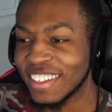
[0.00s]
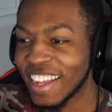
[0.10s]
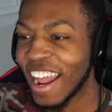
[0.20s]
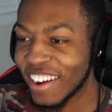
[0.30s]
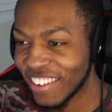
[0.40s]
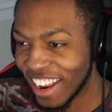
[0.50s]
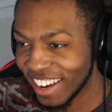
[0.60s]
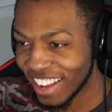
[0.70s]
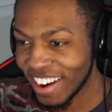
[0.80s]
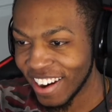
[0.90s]
That right
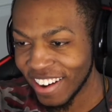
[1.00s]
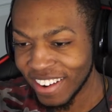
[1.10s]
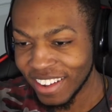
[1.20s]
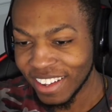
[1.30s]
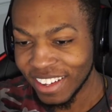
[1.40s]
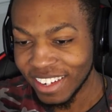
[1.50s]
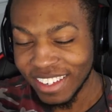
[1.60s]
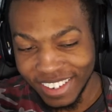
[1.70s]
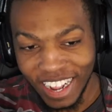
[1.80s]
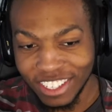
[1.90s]
there.
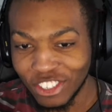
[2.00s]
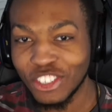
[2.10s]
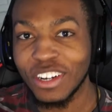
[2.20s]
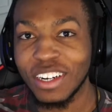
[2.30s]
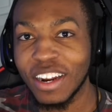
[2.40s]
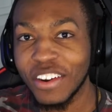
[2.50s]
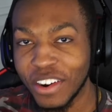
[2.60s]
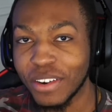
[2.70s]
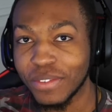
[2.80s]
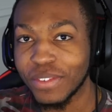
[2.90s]
That struck a
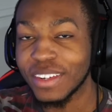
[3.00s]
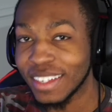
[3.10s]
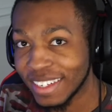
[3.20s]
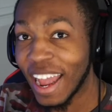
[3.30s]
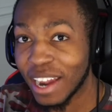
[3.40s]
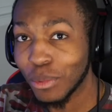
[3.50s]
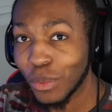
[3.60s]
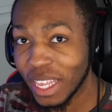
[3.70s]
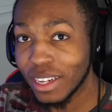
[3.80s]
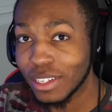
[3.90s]
nerve. That
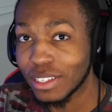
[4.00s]
will